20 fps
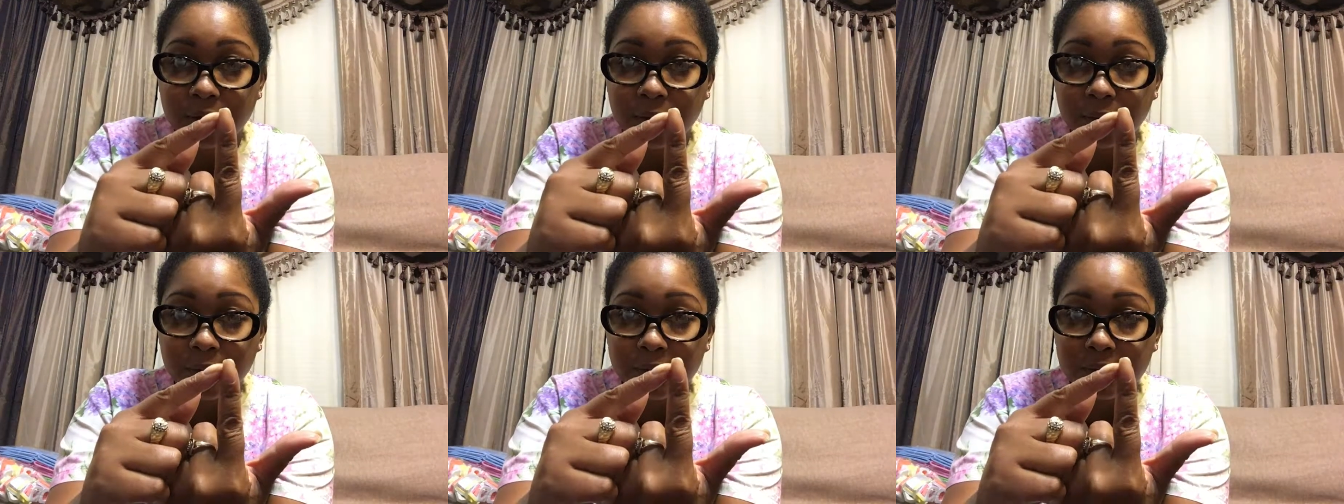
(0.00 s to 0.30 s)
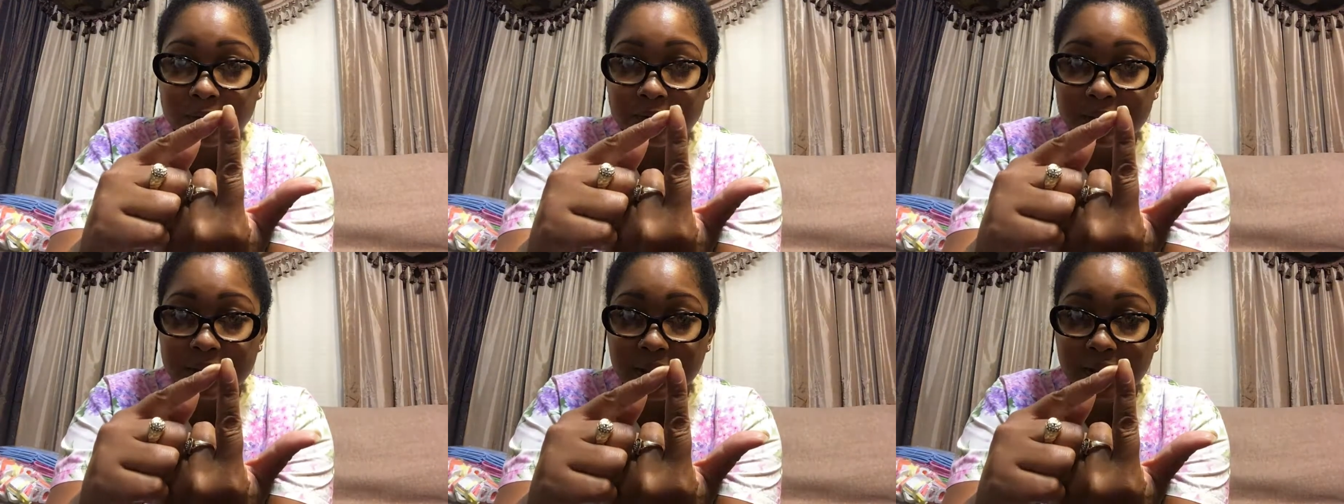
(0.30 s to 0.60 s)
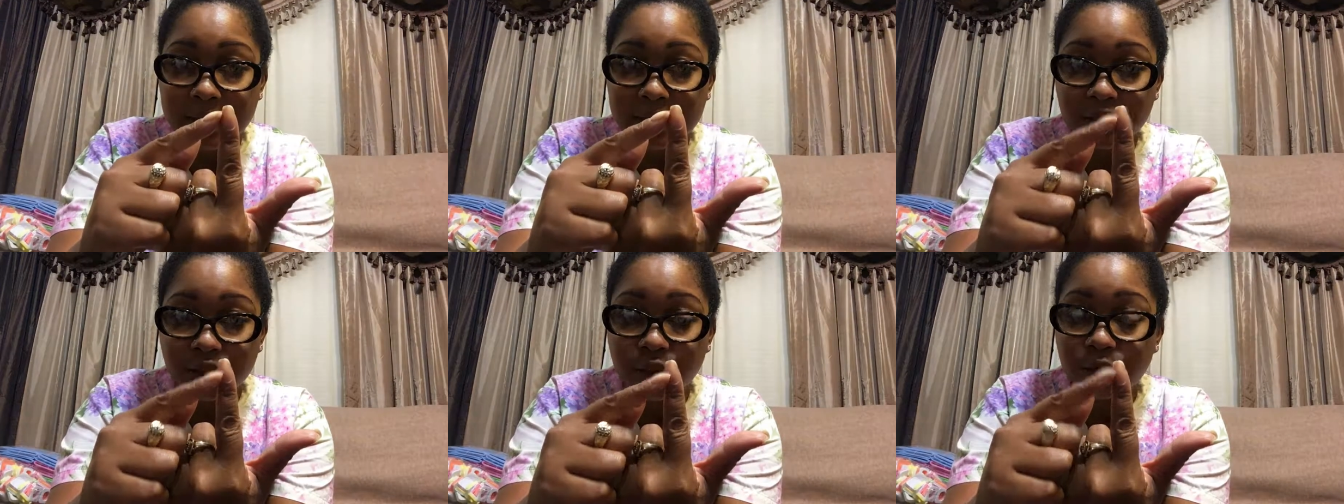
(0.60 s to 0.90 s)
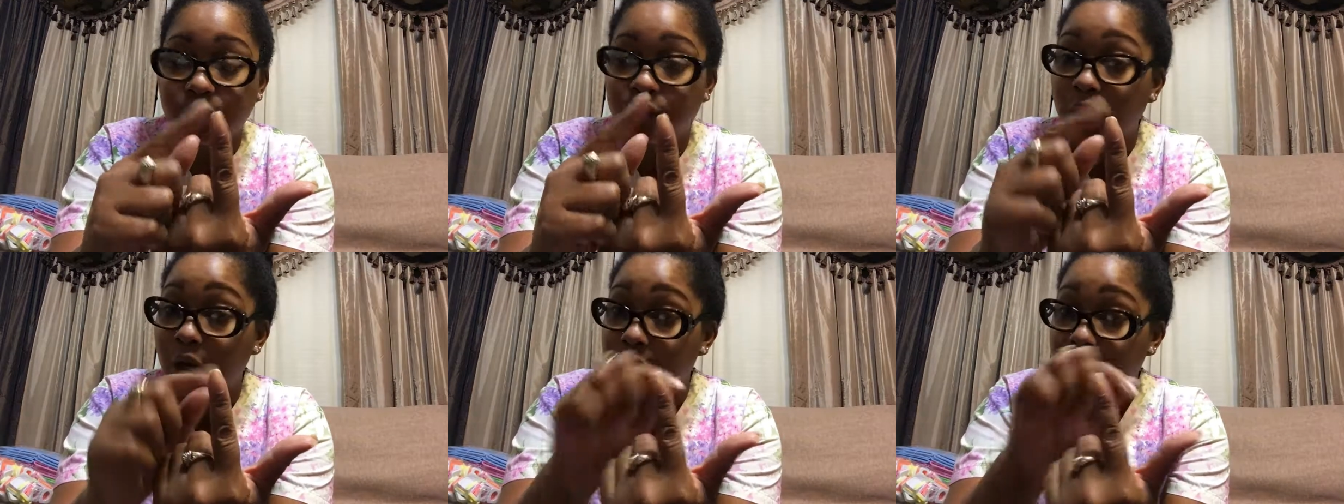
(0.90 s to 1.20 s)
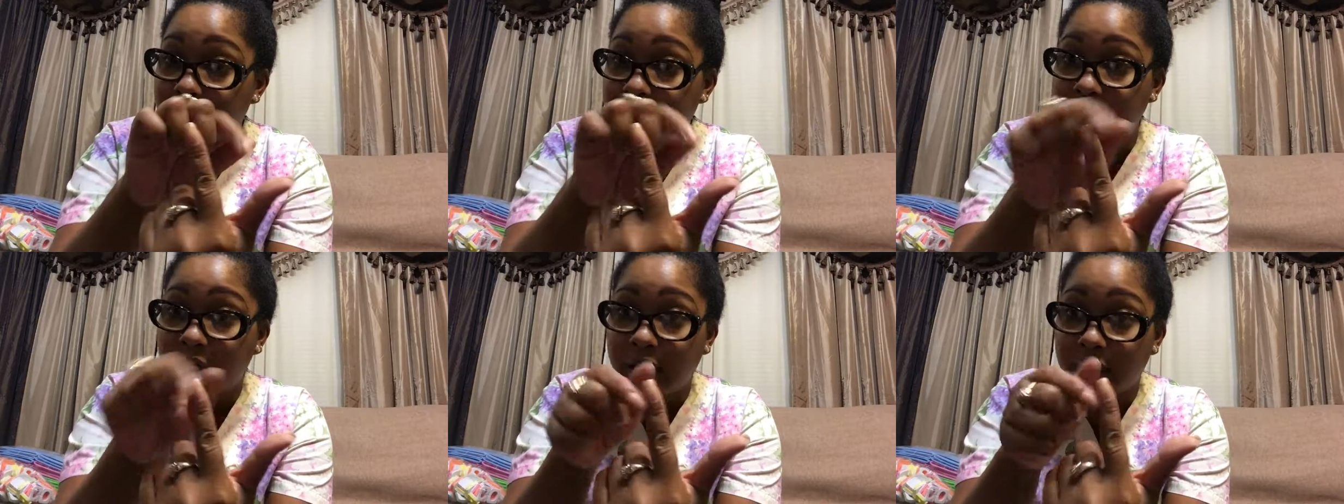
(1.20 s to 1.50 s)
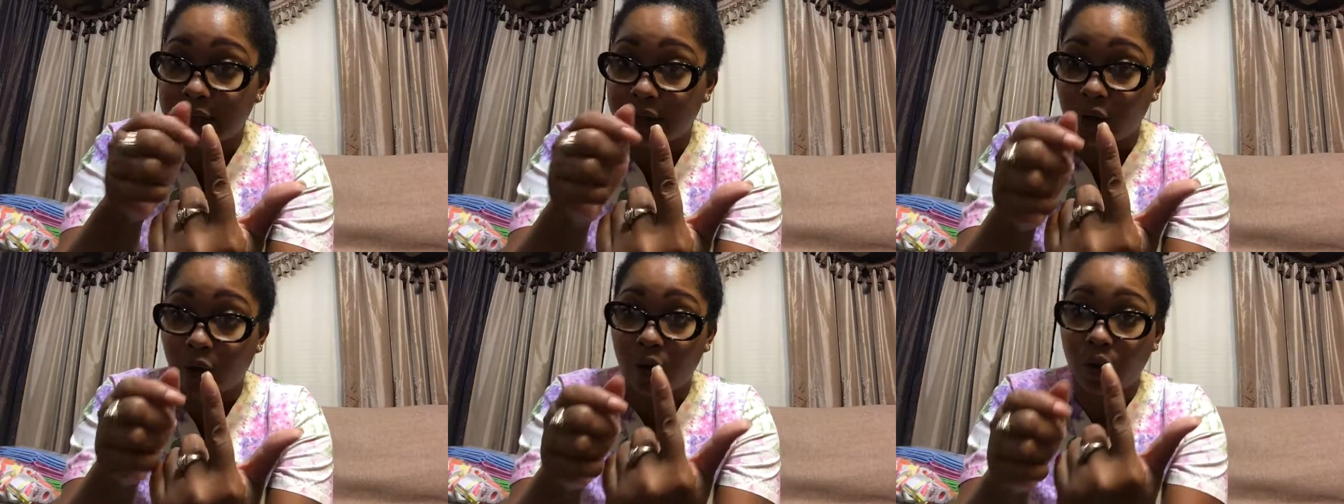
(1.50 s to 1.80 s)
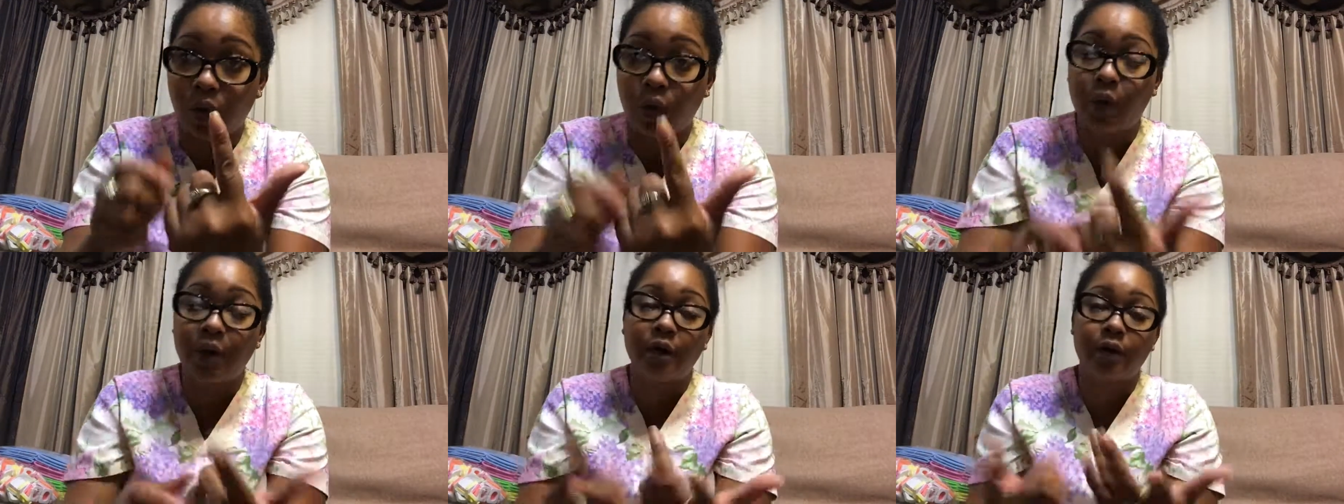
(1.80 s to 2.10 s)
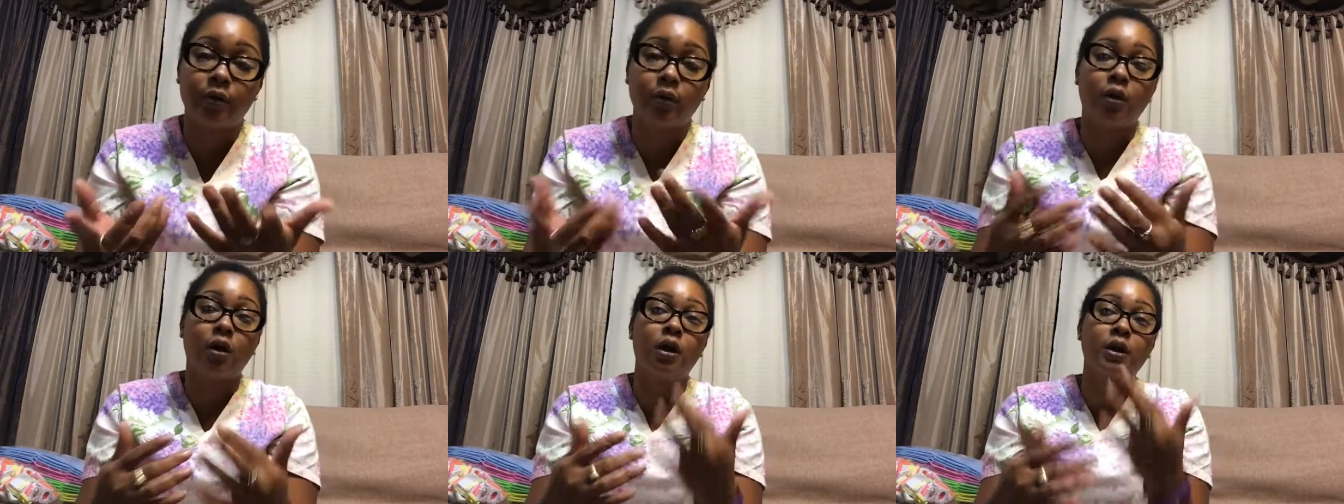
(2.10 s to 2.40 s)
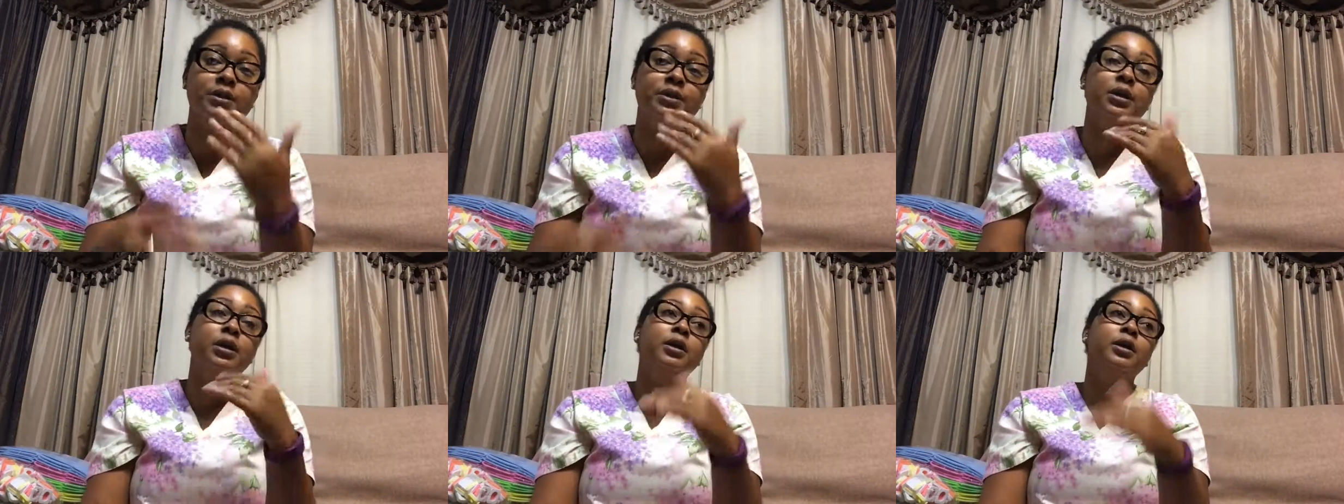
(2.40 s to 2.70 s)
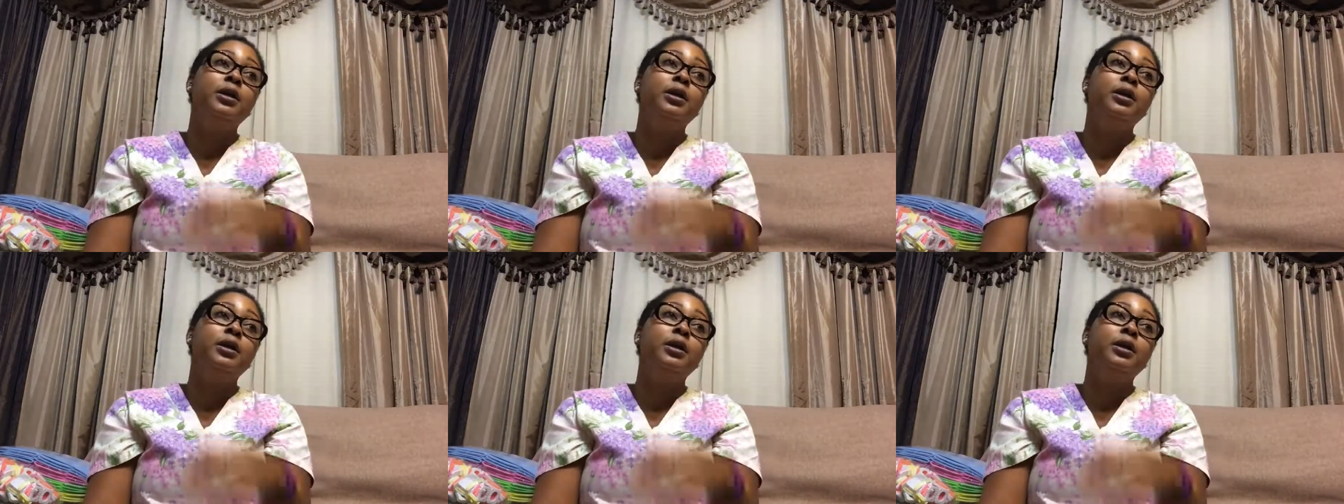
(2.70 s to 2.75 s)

when it's like too low to cut it all the way across.